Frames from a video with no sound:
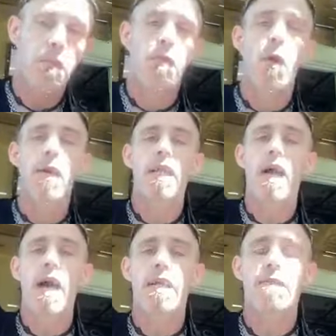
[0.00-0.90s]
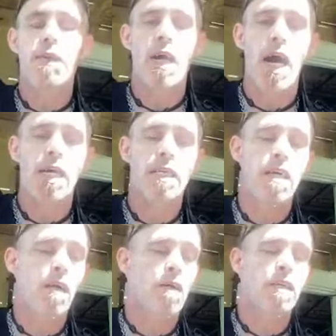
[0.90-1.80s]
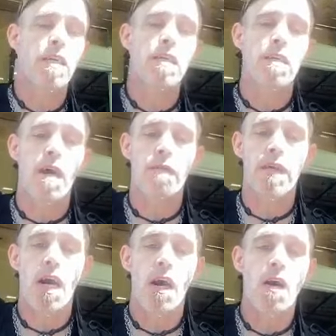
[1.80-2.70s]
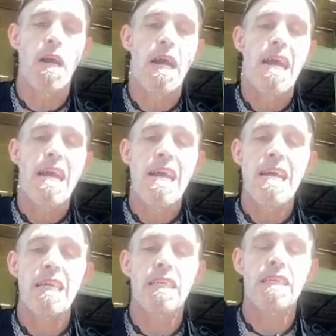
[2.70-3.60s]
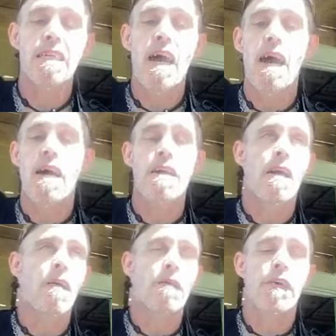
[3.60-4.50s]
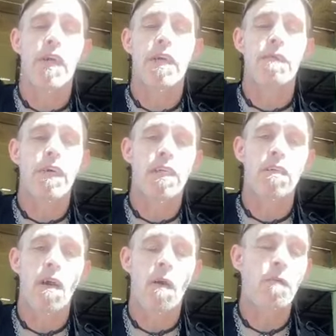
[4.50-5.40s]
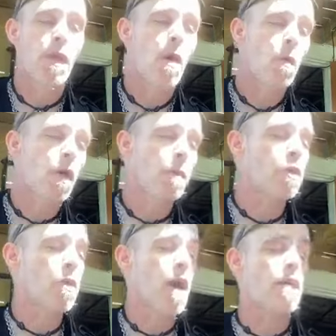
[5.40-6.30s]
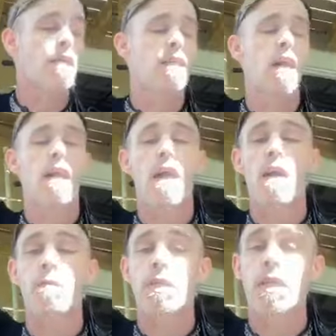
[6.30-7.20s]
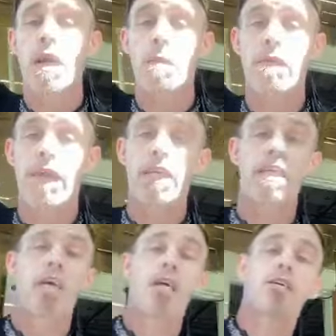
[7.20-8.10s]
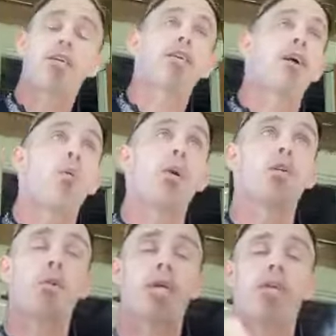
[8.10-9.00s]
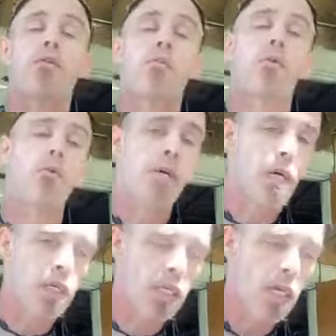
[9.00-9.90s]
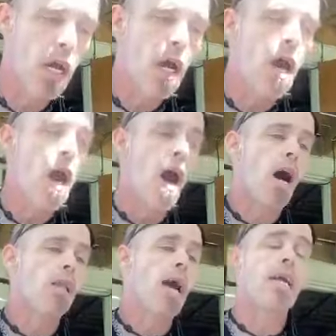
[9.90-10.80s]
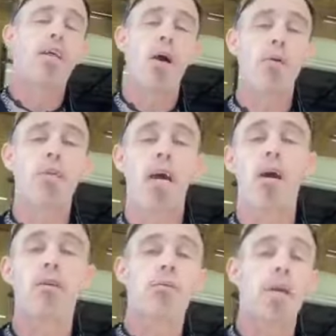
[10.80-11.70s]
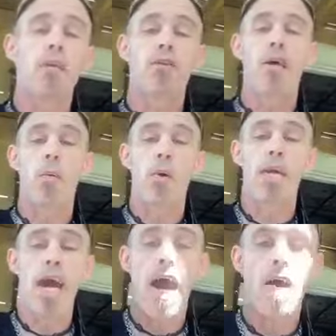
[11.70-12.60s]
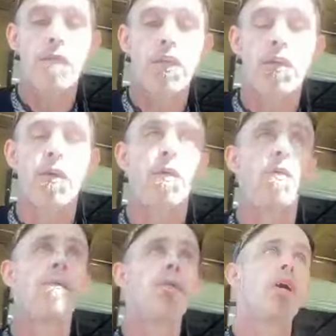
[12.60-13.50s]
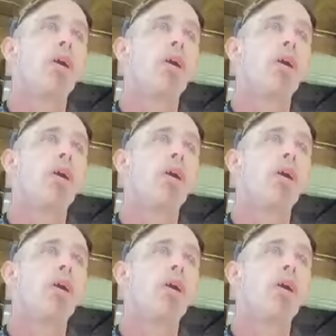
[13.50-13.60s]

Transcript: throw me a line if you guys hear or see stuff there inside of the Villa Convento. We're going to be trying to set up some investigations there once we get through this. A lot of the hotels means that we have to